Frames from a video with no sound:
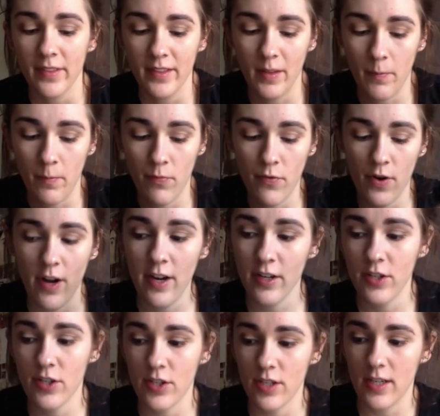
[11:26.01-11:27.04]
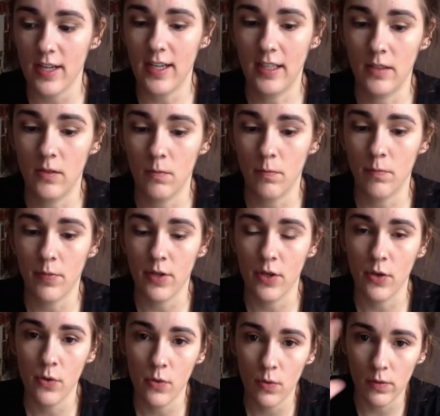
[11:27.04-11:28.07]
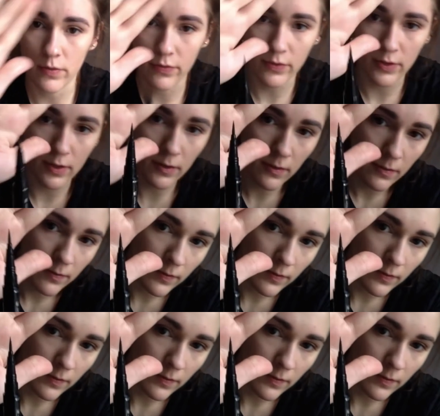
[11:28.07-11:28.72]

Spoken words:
The brush is beautiful.